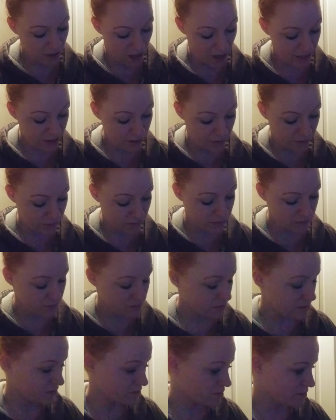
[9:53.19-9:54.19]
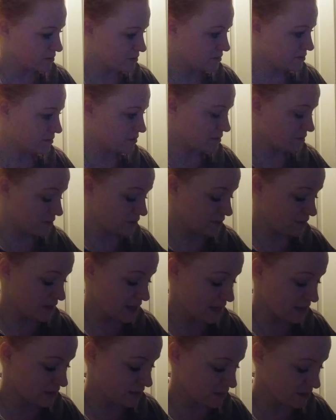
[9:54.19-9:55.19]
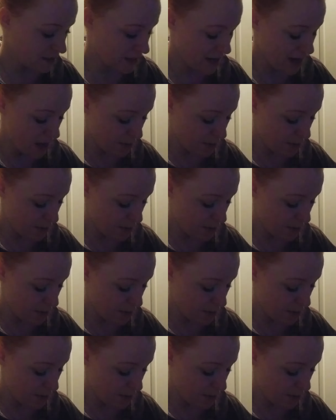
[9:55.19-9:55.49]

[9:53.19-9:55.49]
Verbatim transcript: I don't that doesn't